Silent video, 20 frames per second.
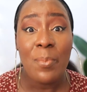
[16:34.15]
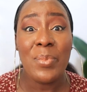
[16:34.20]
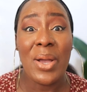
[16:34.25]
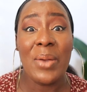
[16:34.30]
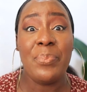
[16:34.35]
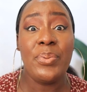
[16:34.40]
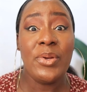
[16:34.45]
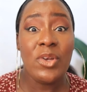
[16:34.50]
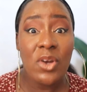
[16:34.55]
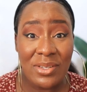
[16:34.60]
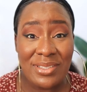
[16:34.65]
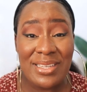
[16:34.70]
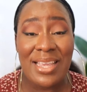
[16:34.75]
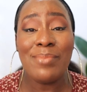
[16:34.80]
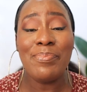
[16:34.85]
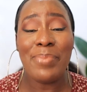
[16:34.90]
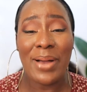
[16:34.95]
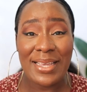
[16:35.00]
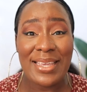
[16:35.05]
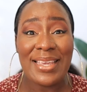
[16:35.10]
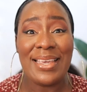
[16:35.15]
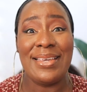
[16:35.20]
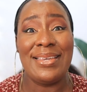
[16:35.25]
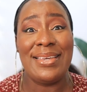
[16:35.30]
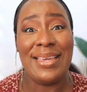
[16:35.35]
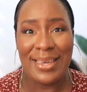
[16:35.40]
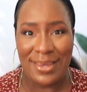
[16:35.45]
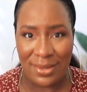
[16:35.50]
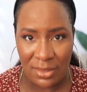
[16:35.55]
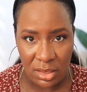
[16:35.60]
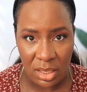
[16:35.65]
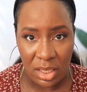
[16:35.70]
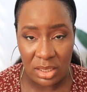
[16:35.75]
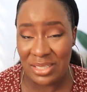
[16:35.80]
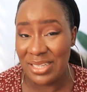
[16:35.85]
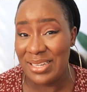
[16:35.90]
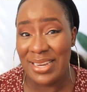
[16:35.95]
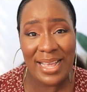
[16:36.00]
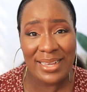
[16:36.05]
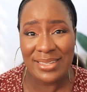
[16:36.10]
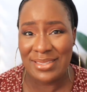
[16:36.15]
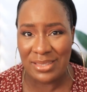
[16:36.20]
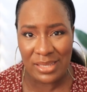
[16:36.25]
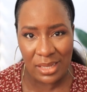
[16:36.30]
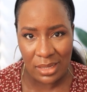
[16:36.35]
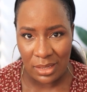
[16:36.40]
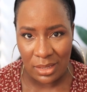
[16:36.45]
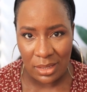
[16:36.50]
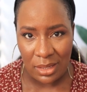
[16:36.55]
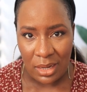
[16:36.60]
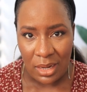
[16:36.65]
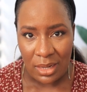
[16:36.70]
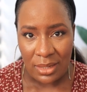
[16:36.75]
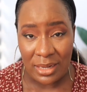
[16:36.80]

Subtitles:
My period came back again the next day.